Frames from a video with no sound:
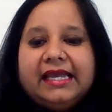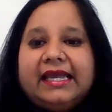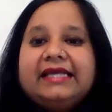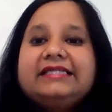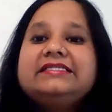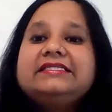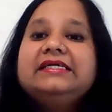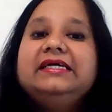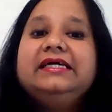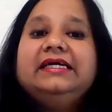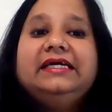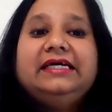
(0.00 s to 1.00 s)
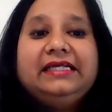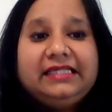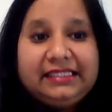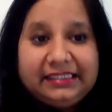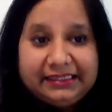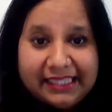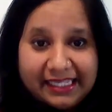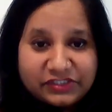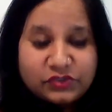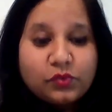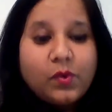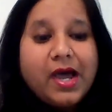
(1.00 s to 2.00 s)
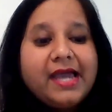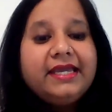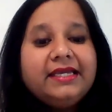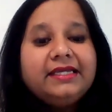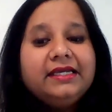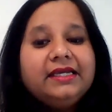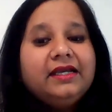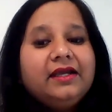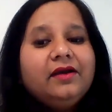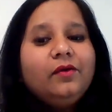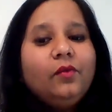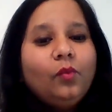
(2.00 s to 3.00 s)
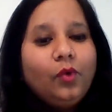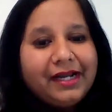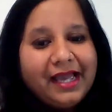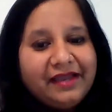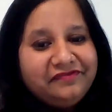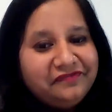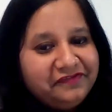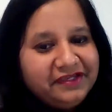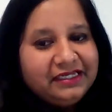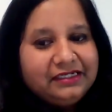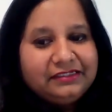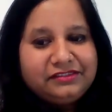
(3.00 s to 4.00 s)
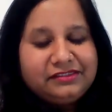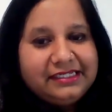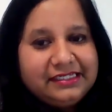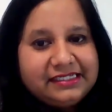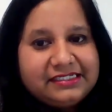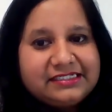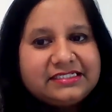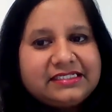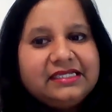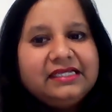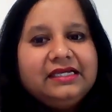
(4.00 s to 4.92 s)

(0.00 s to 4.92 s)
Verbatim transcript: And that's why what I feel is